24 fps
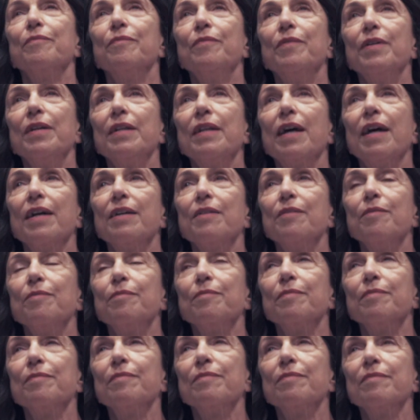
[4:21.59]
When I
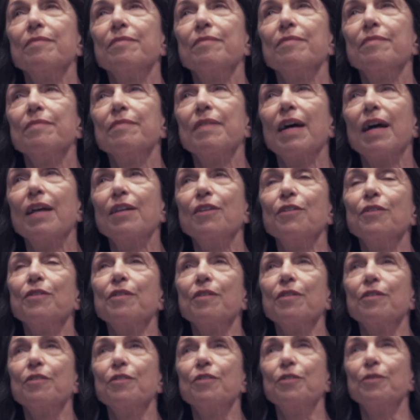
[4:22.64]

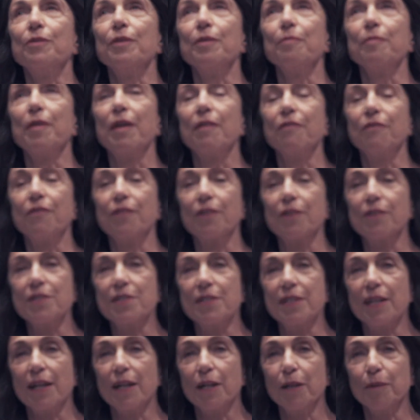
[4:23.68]
learned doing my
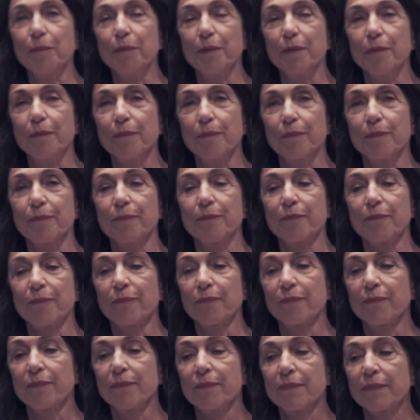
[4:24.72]
first album
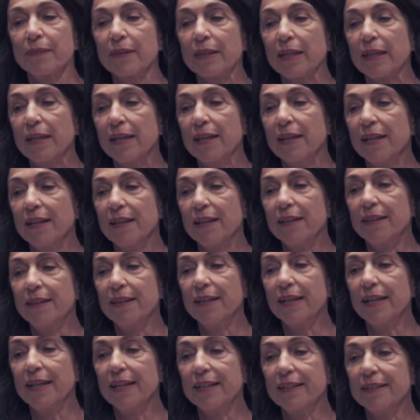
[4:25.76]

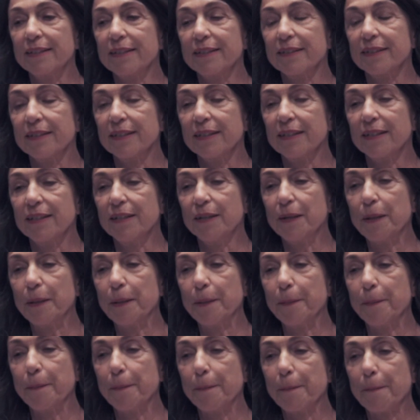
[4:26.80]
that,
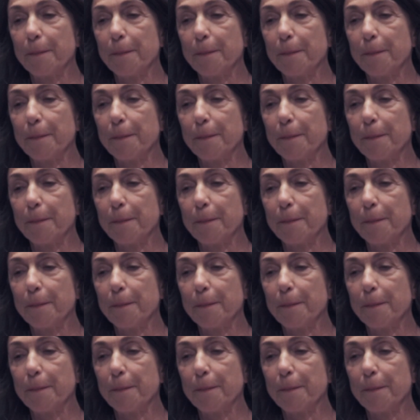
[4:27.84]
I